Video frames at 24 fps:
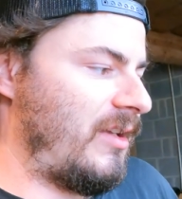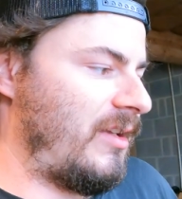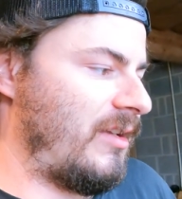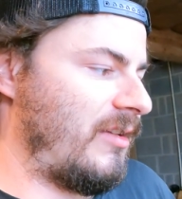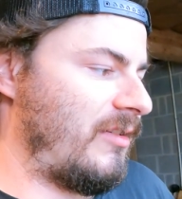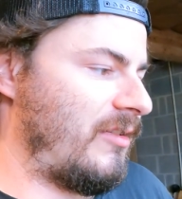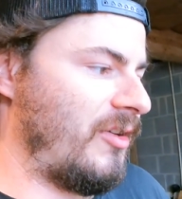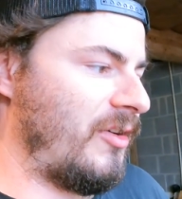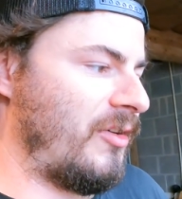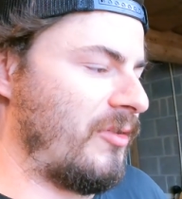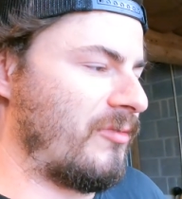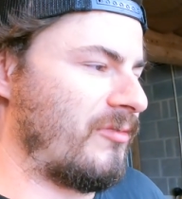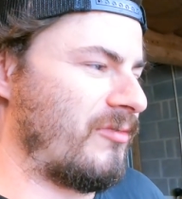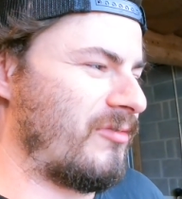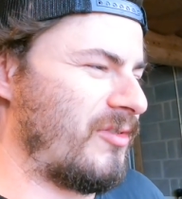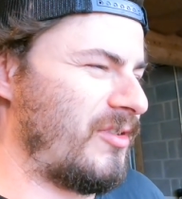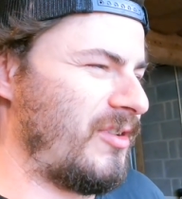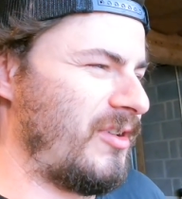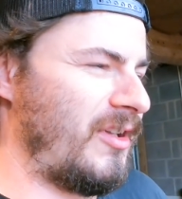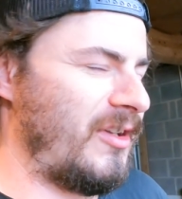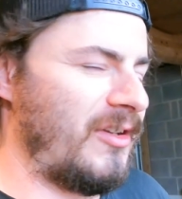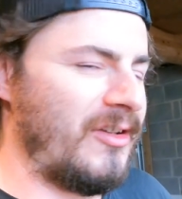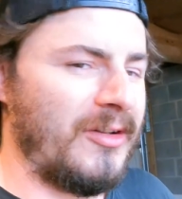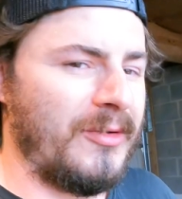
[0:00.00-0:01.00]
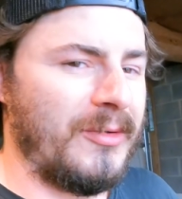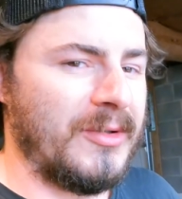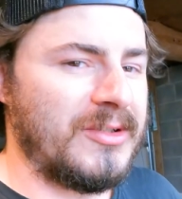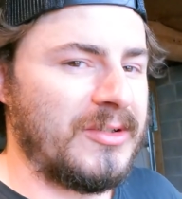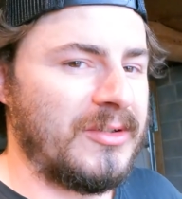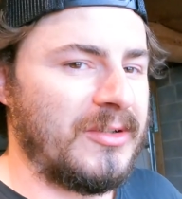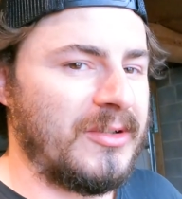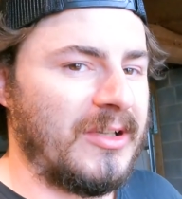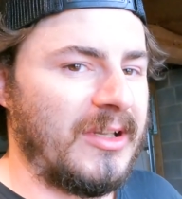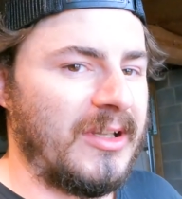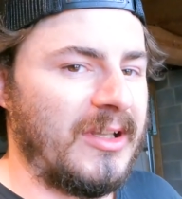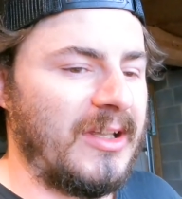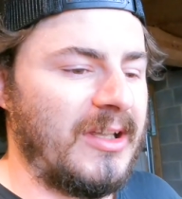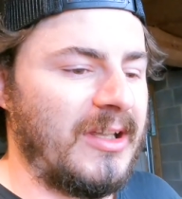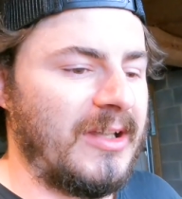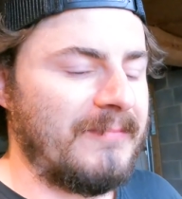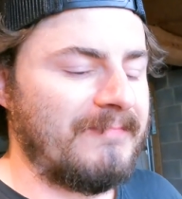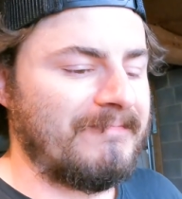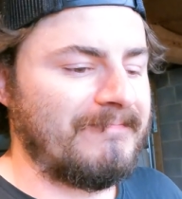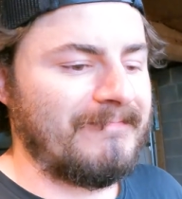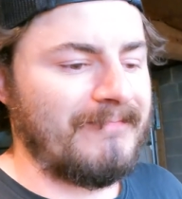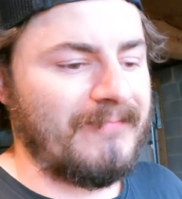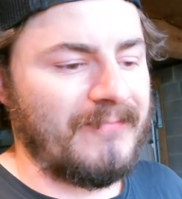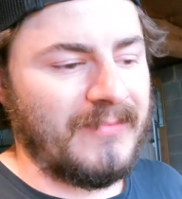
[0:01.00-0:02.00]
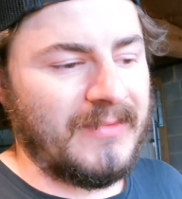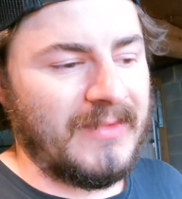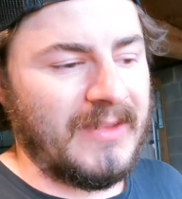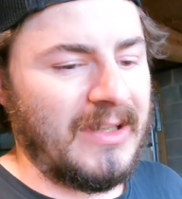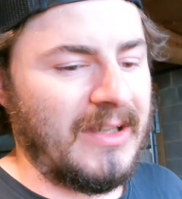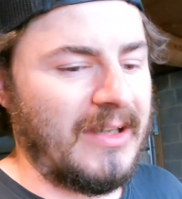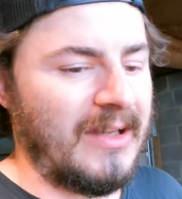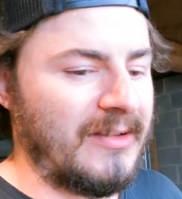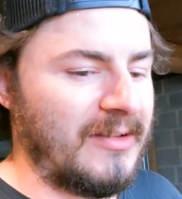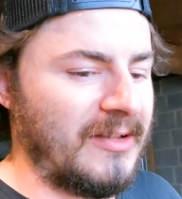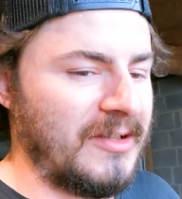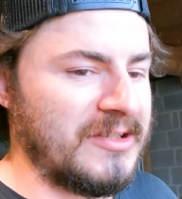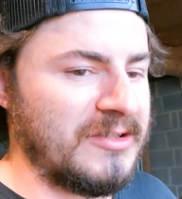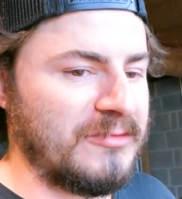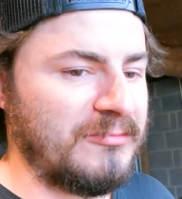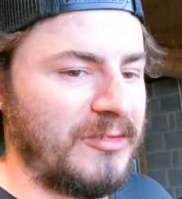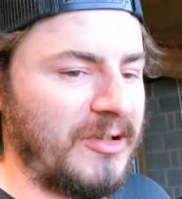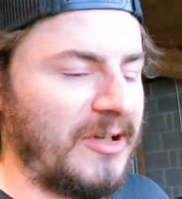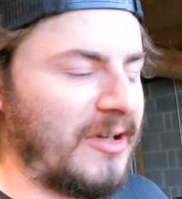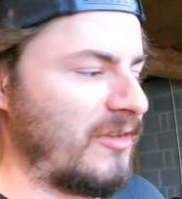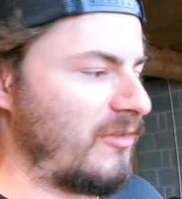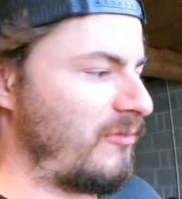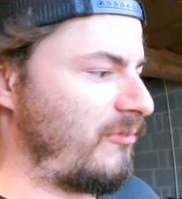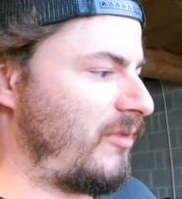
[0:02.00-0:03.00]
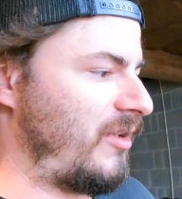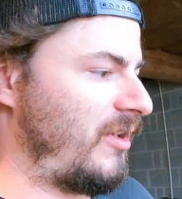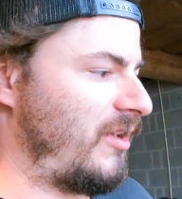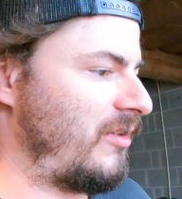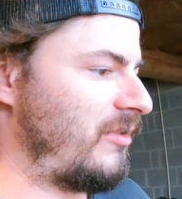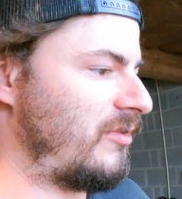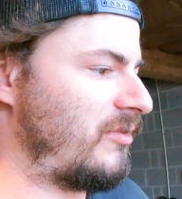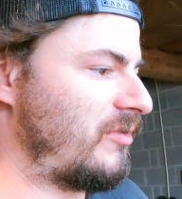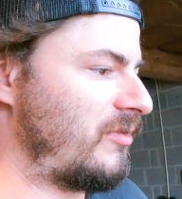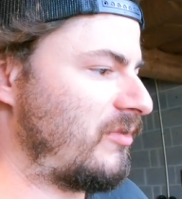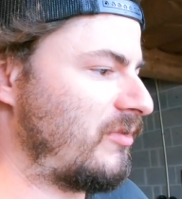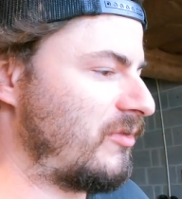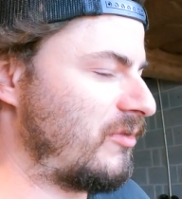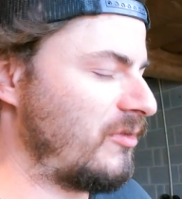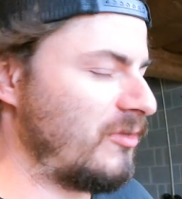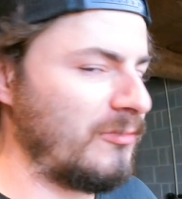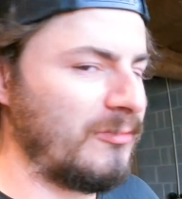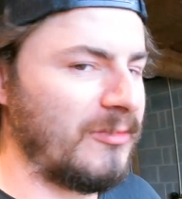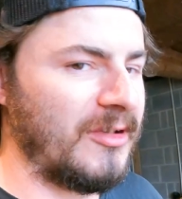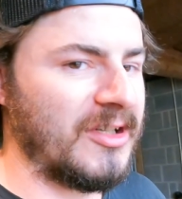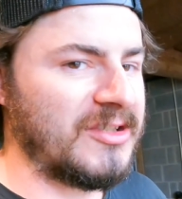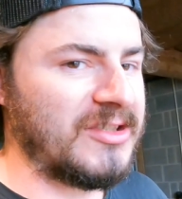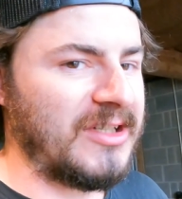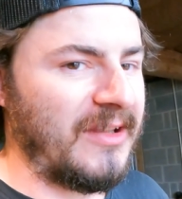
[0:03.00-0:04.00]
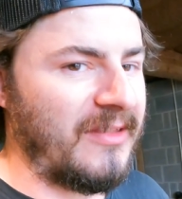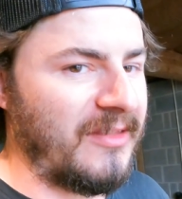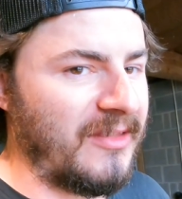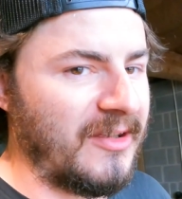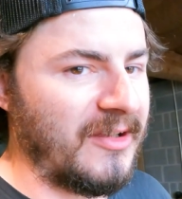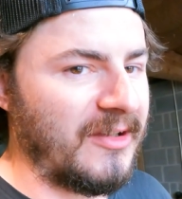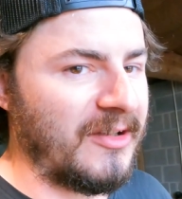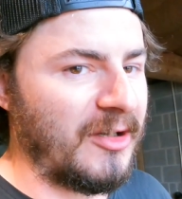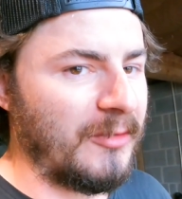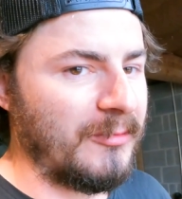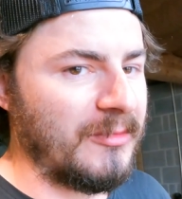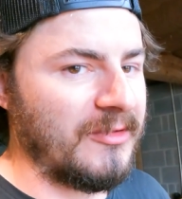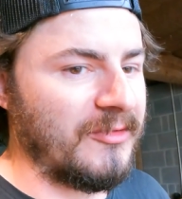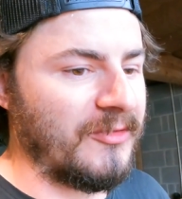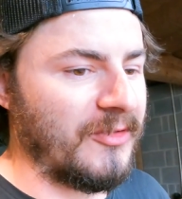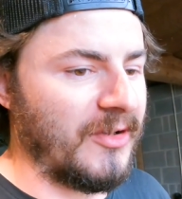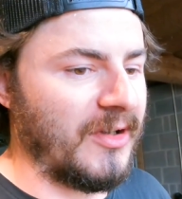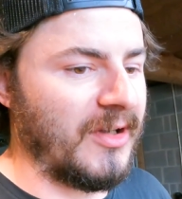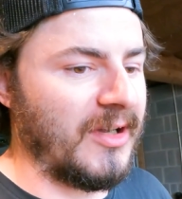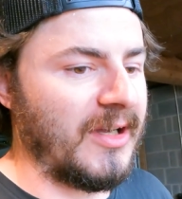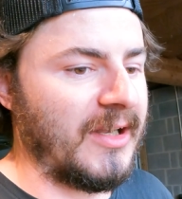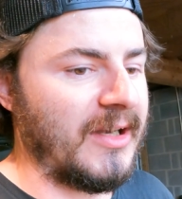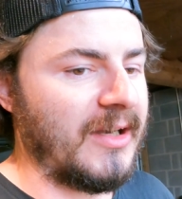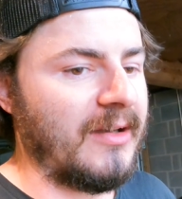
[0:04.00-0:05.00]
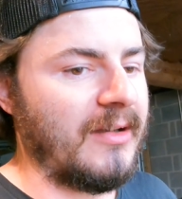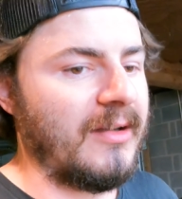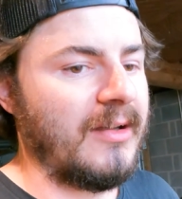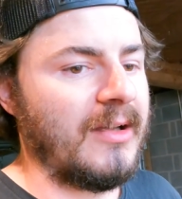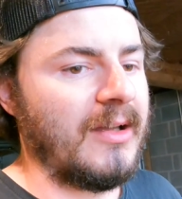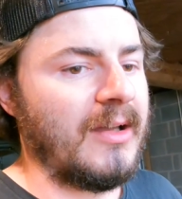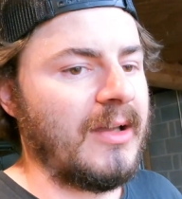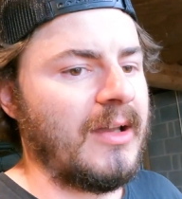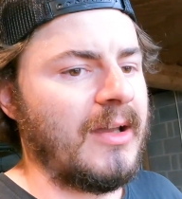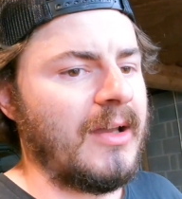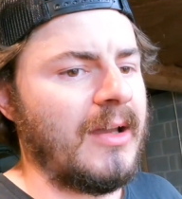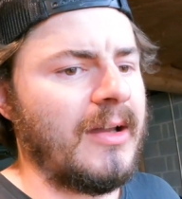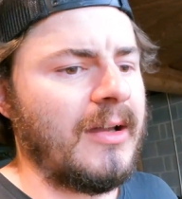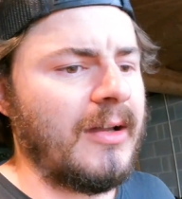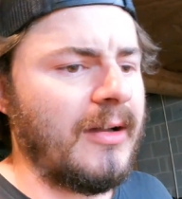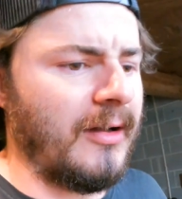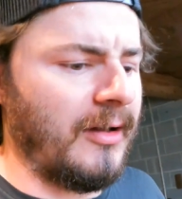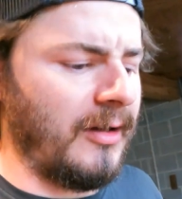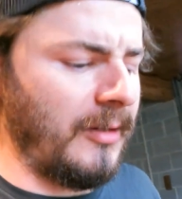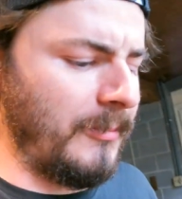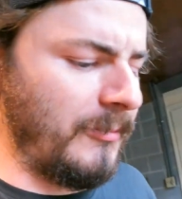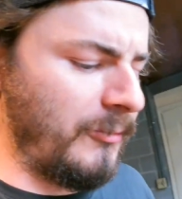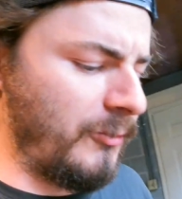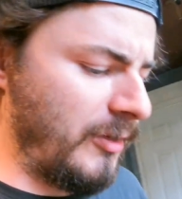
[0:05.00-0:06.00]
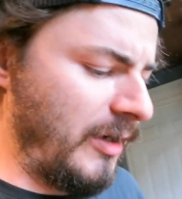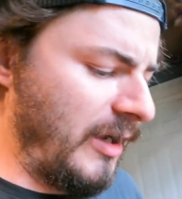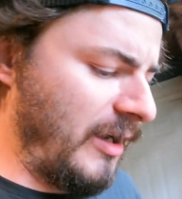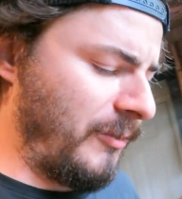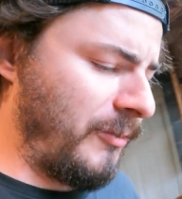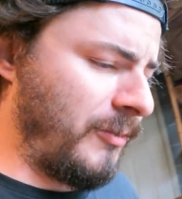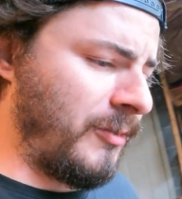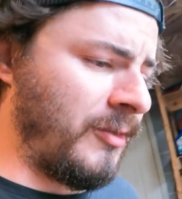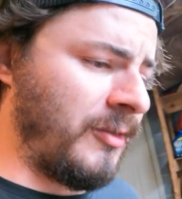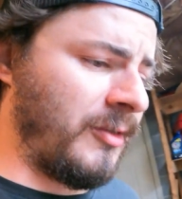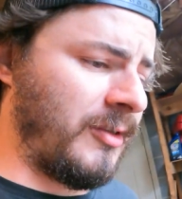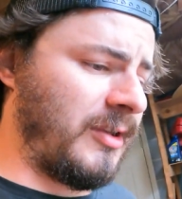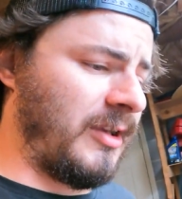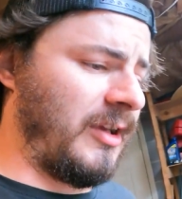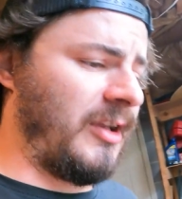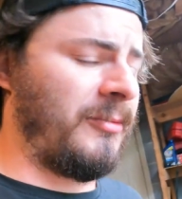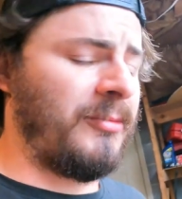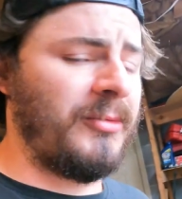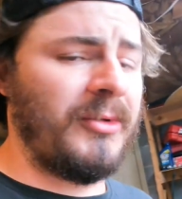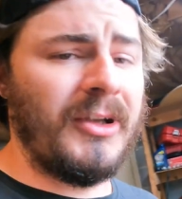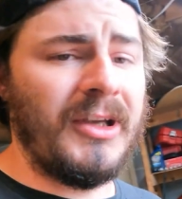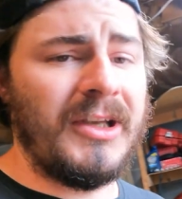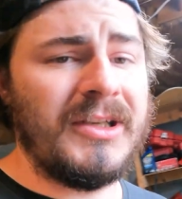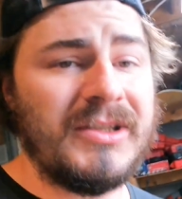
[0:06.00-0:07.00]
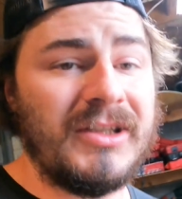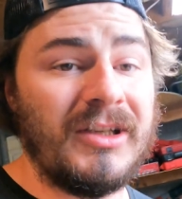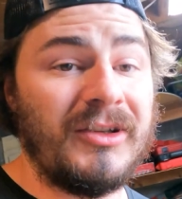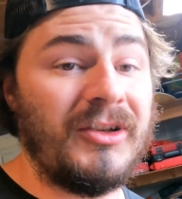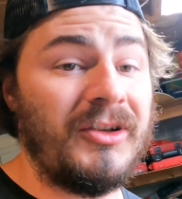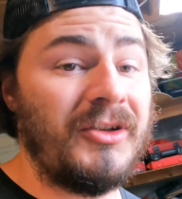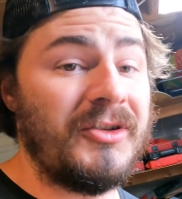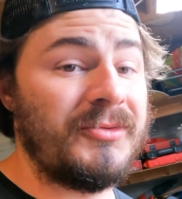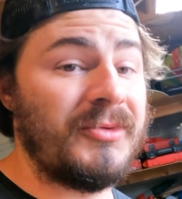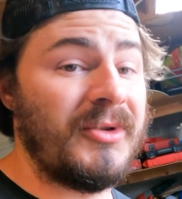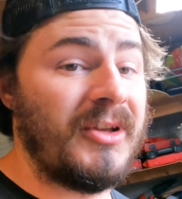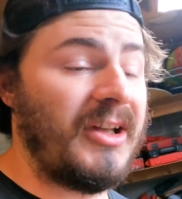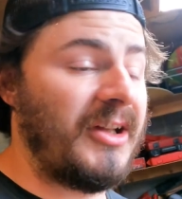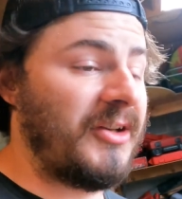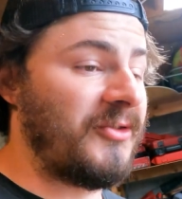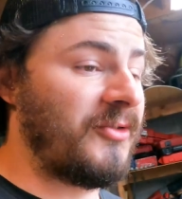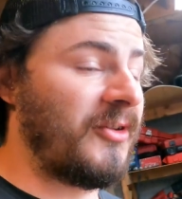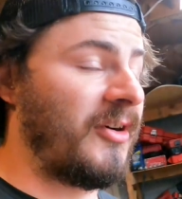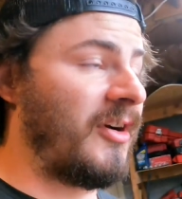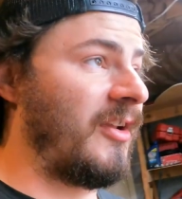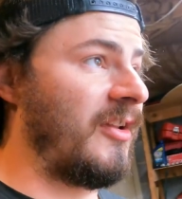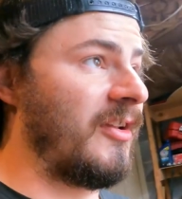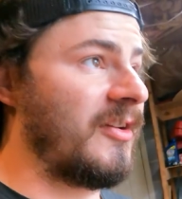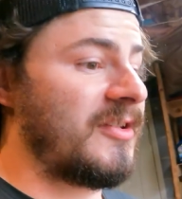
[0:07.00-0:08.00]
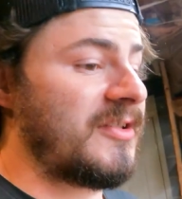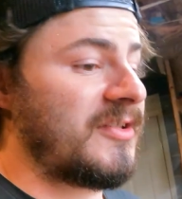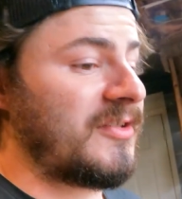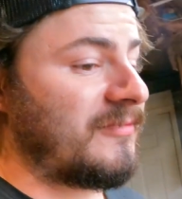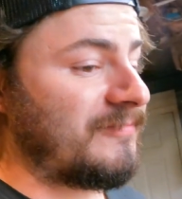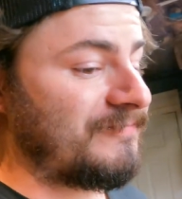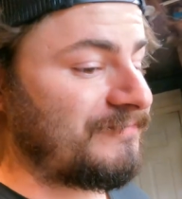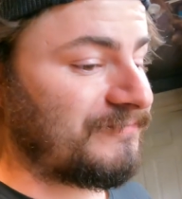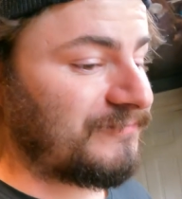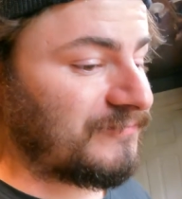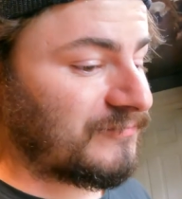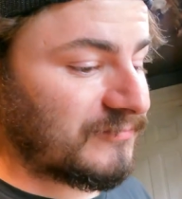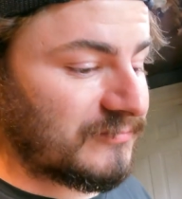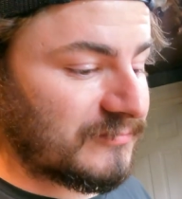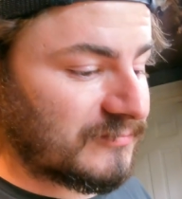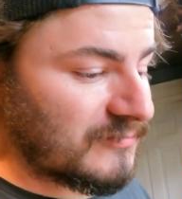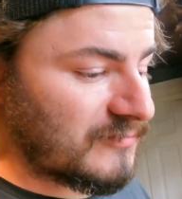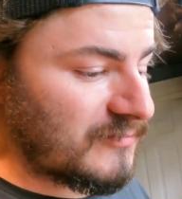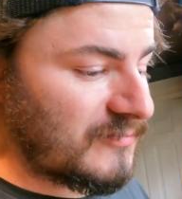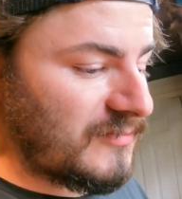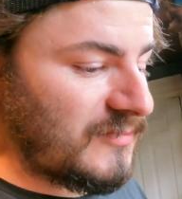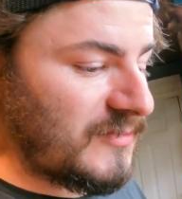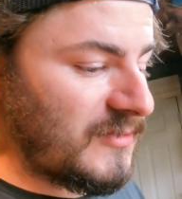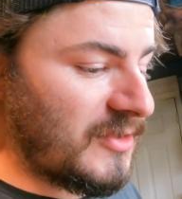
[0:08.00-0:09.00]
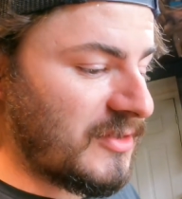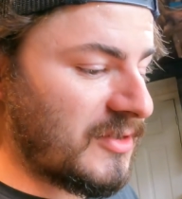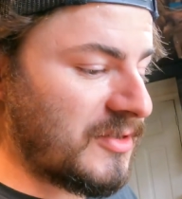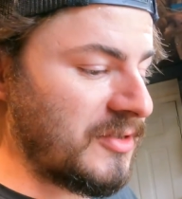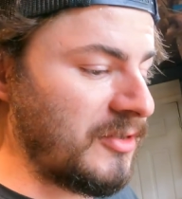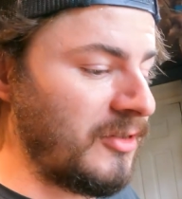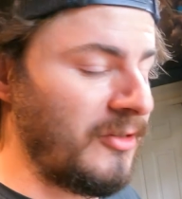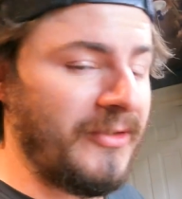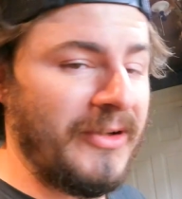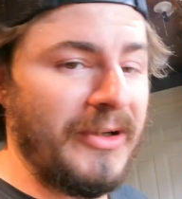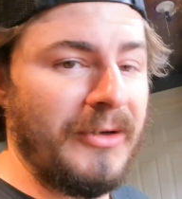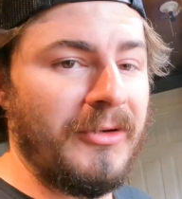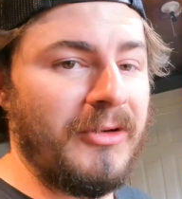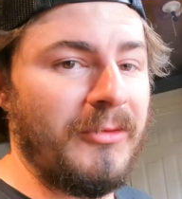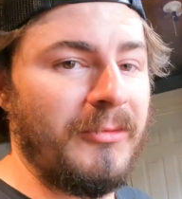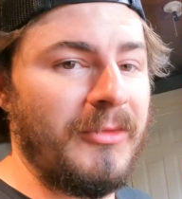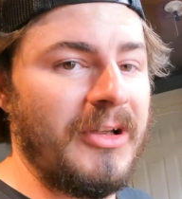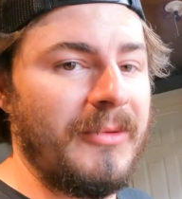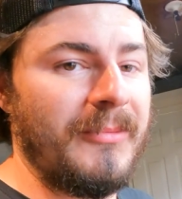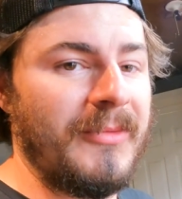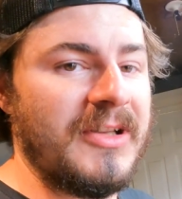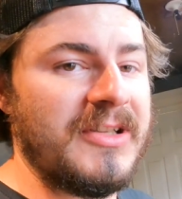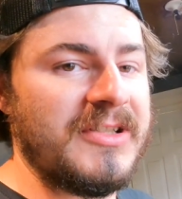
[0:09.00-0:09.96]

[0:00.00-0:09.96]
you don't really know what you're going to get. It doesn't bother me too much. I think I'll be fine. I work at a place that deals with hydraulics, so if I want to make